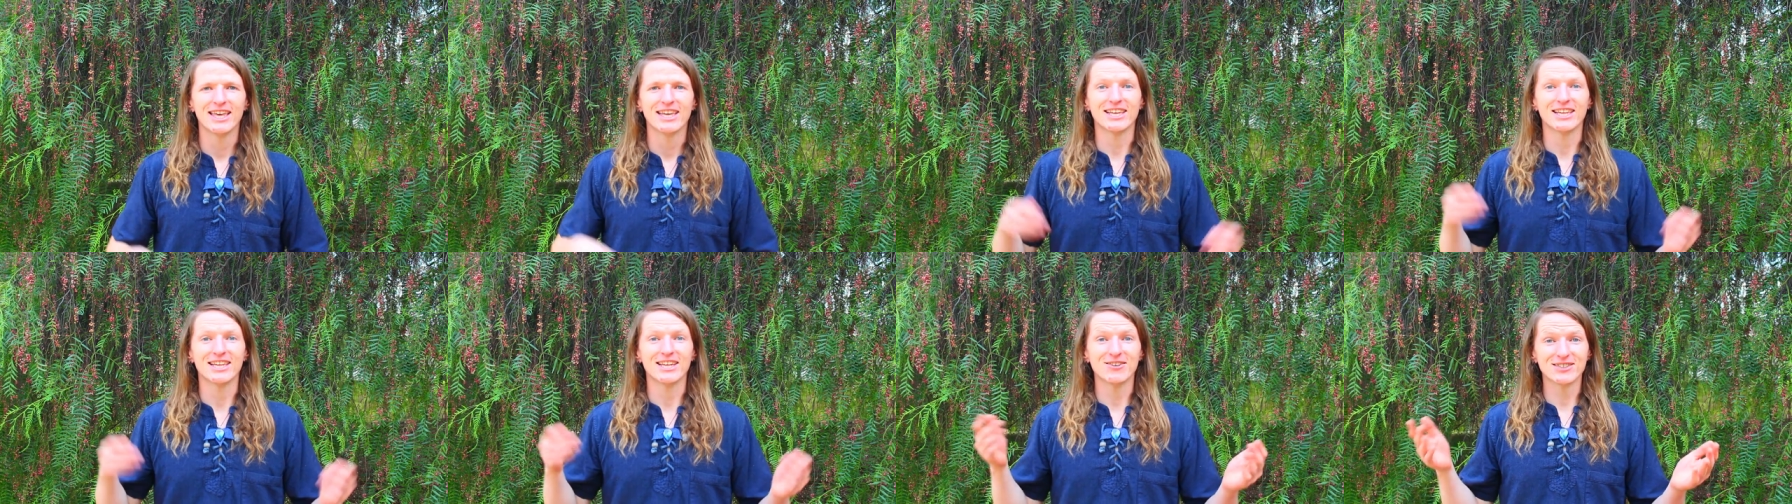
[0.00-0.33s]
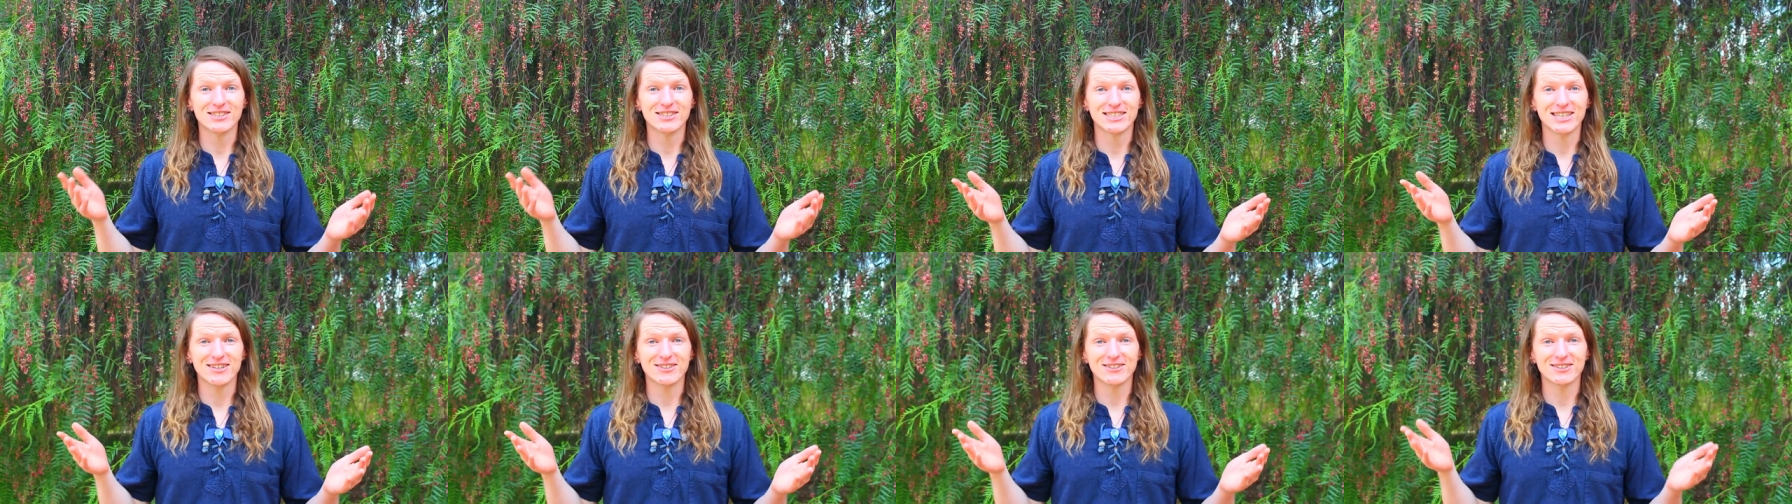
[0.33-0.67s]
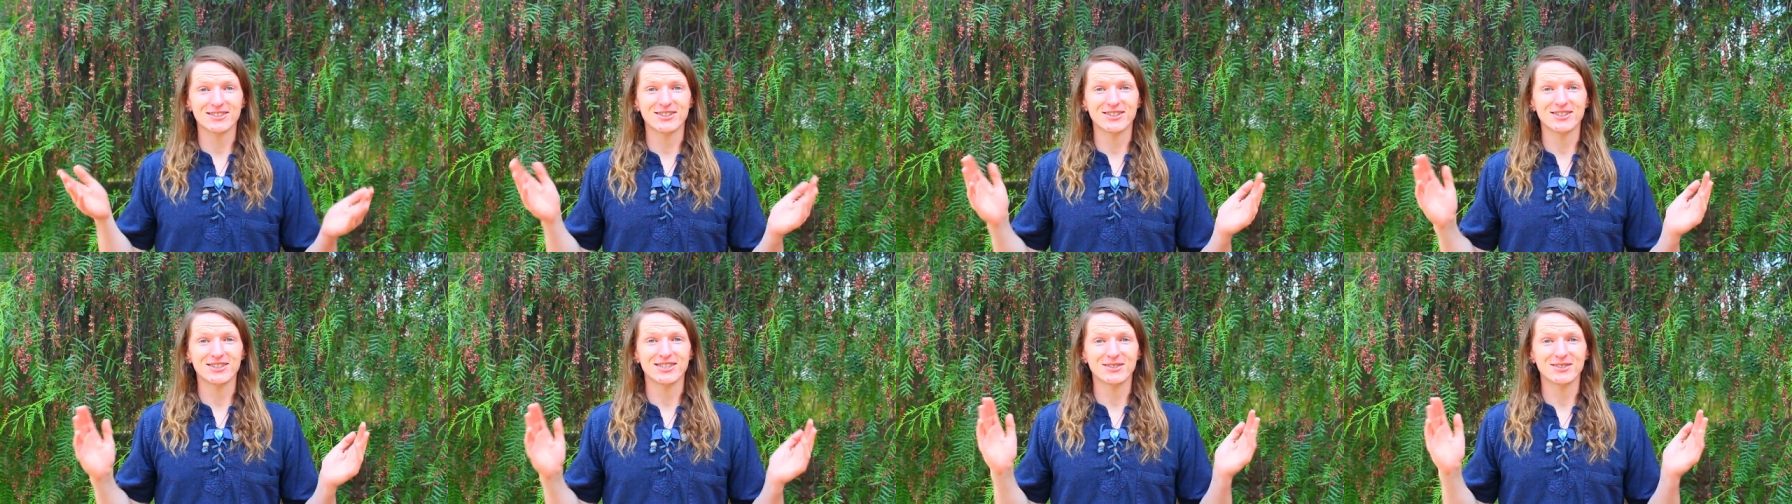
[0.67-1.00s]
You know what
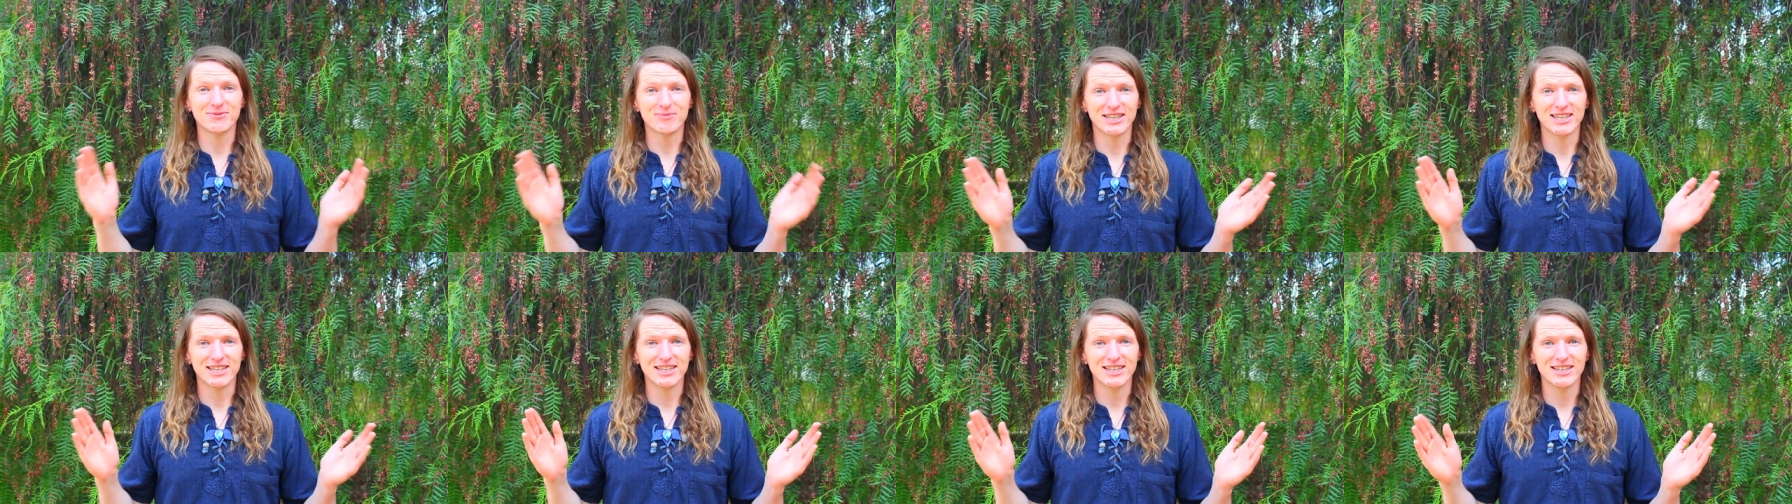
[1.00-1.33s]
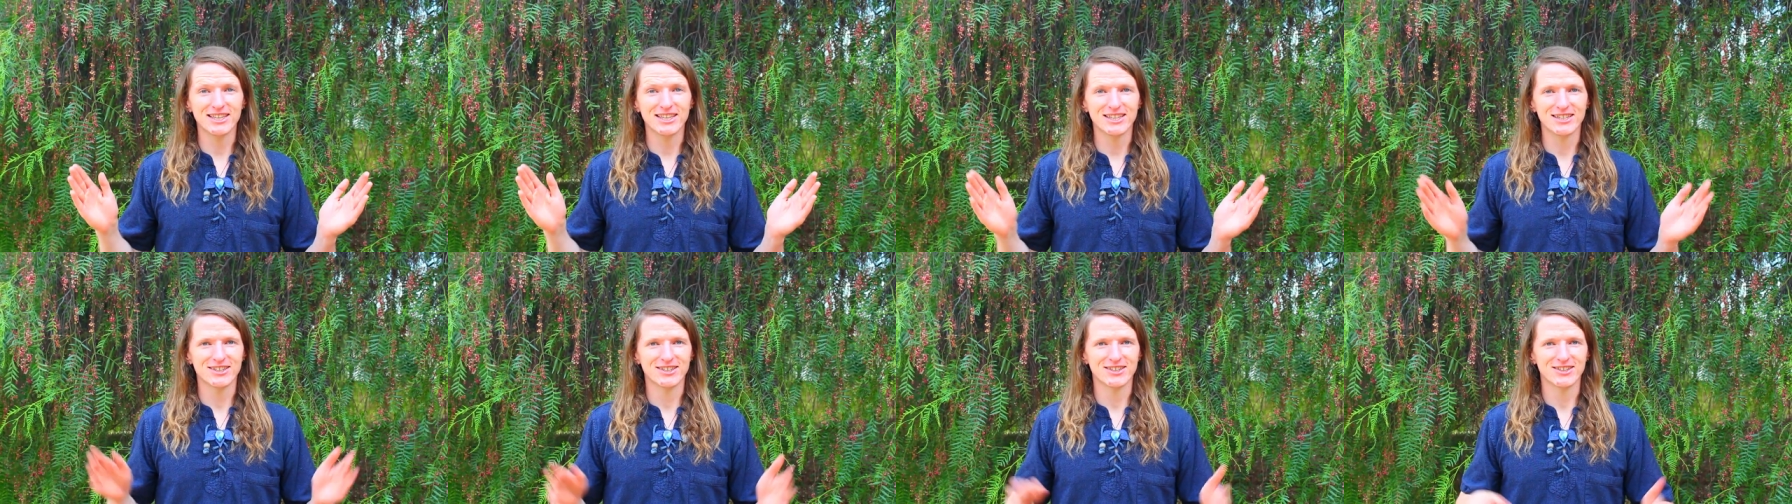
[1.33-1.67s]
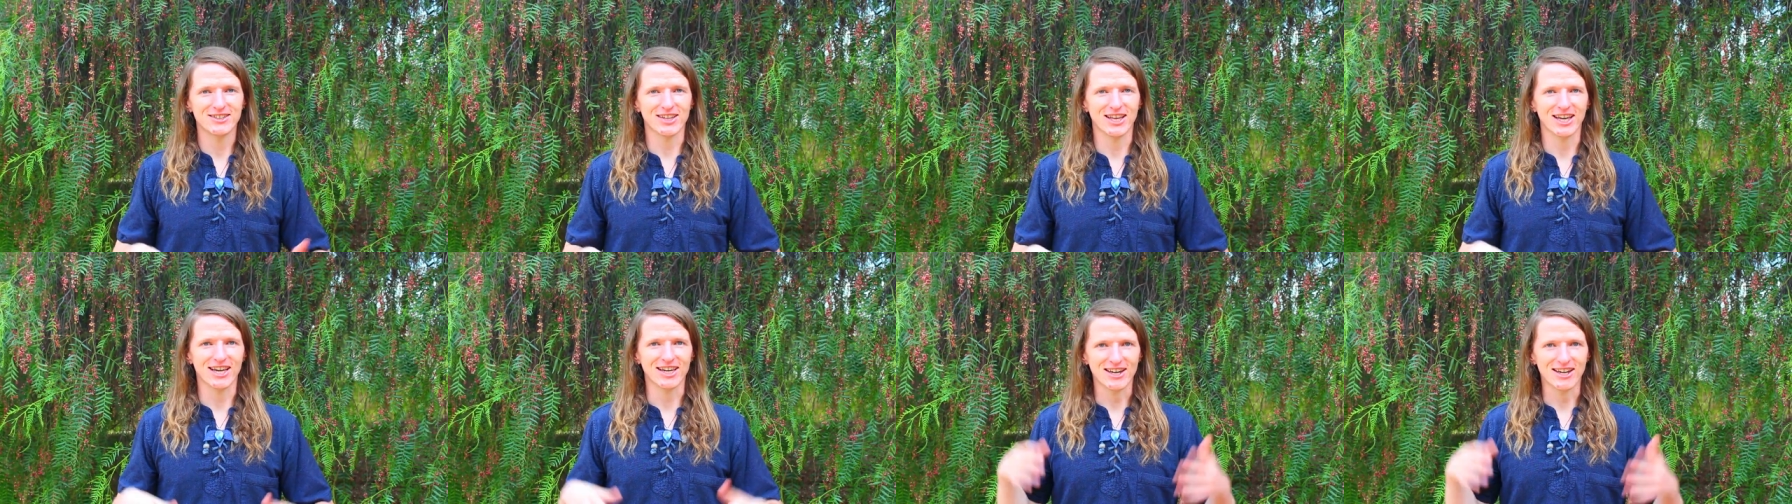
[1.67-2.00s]
sounds good to me?
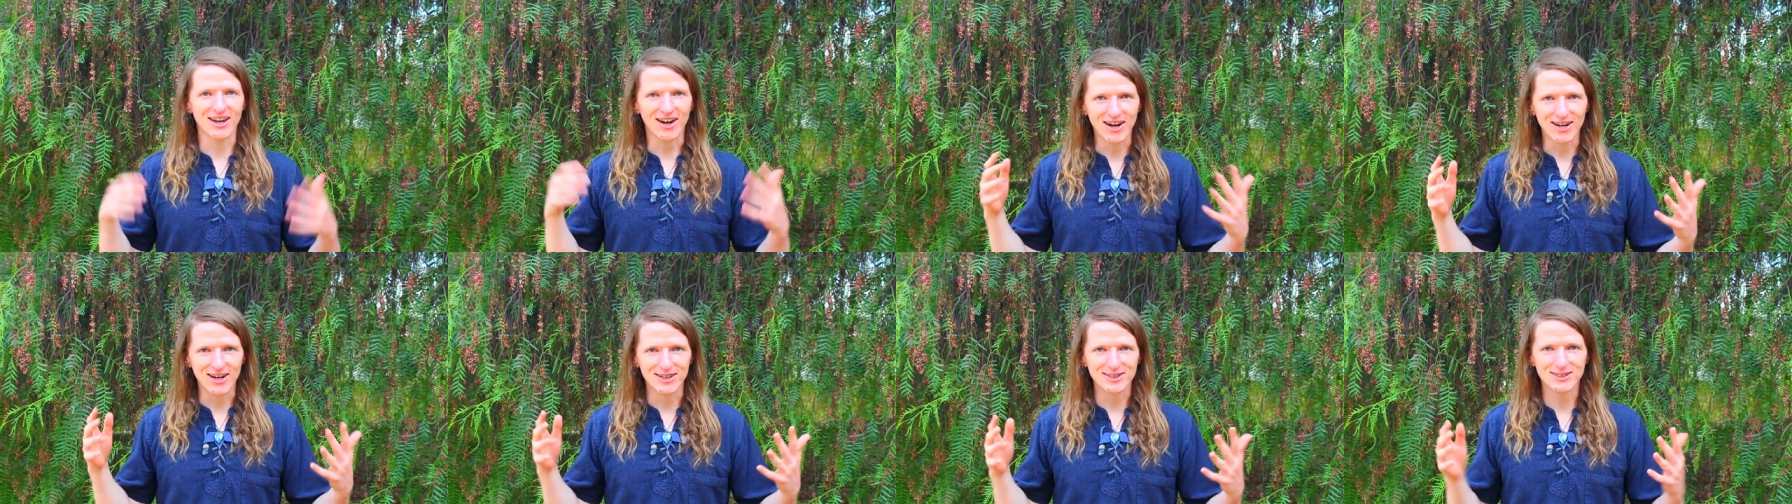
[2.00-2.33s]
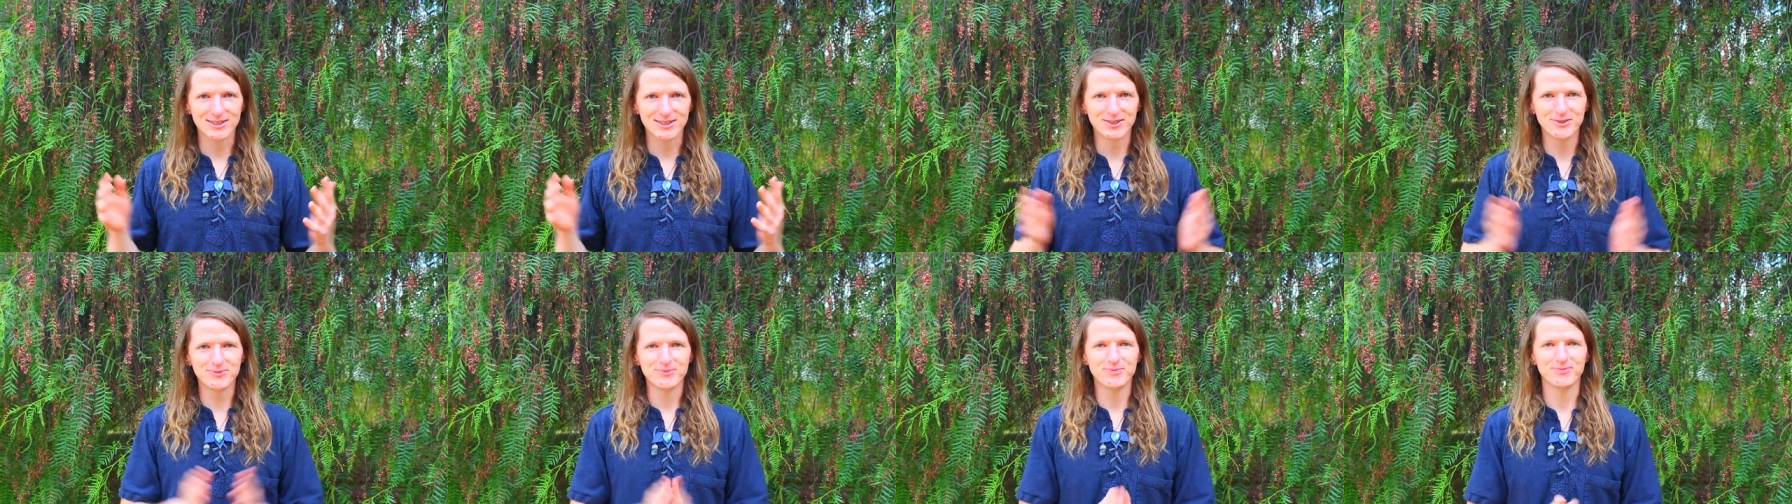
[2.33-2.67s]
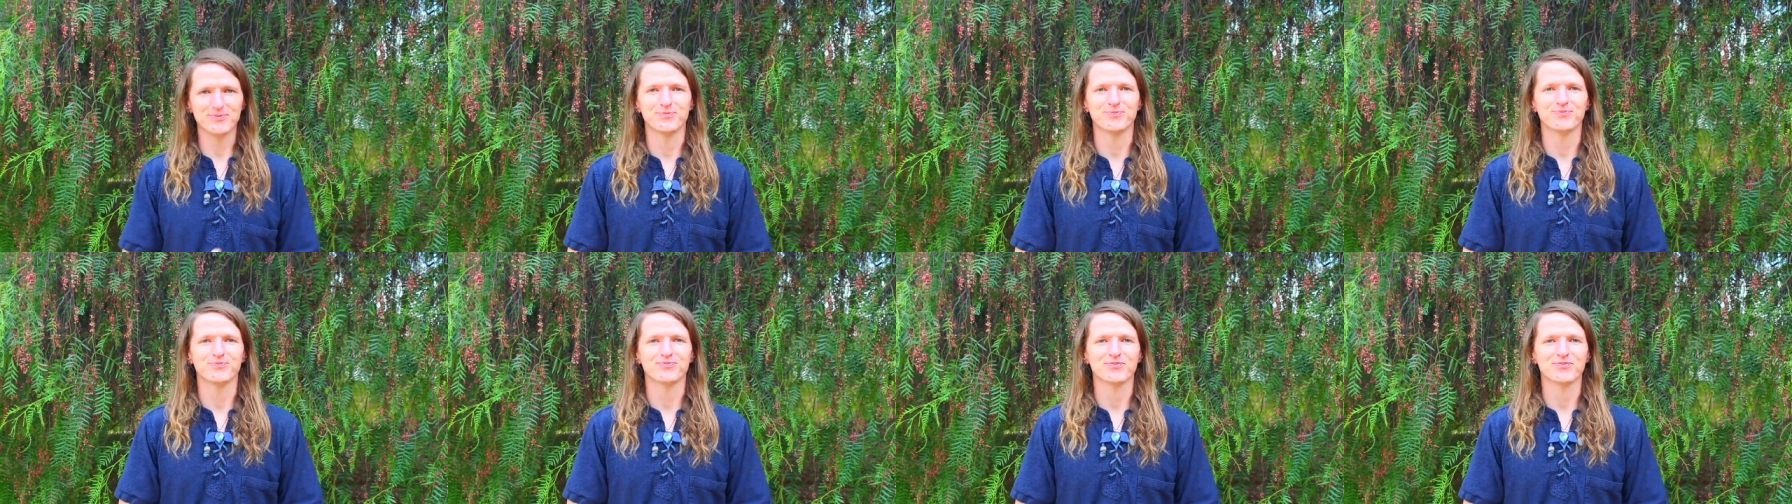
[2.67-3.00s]
Like
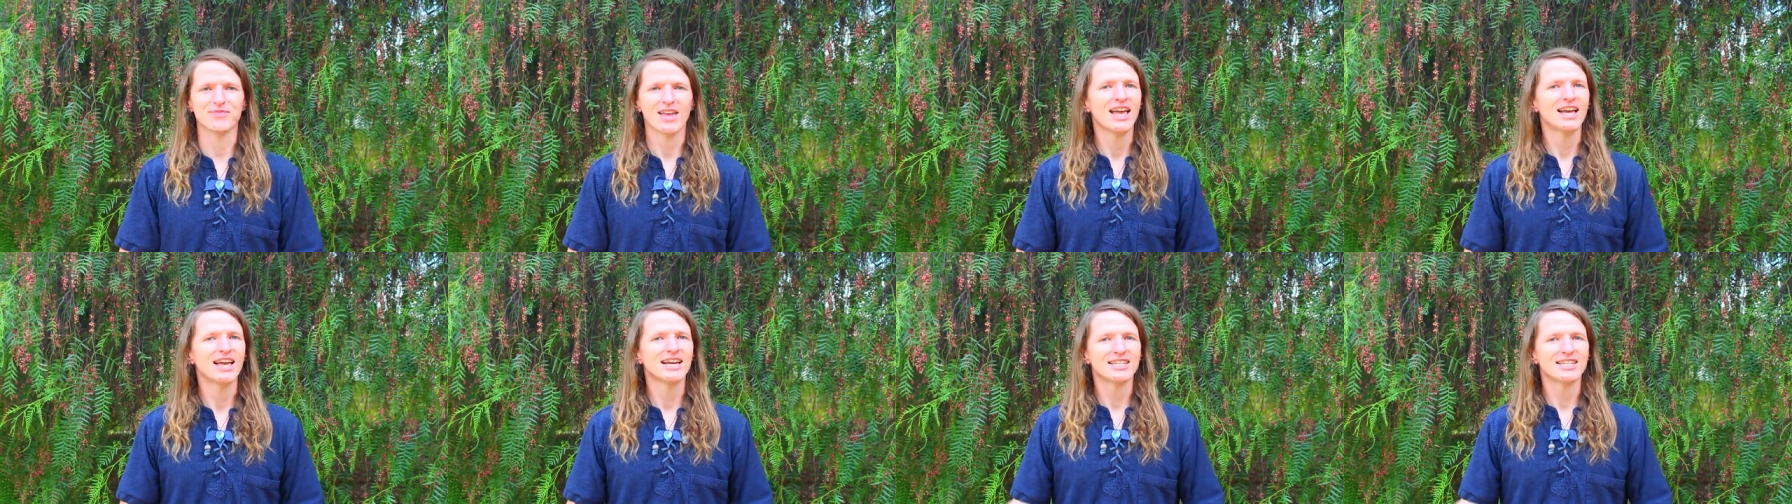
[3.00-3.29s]
awesome?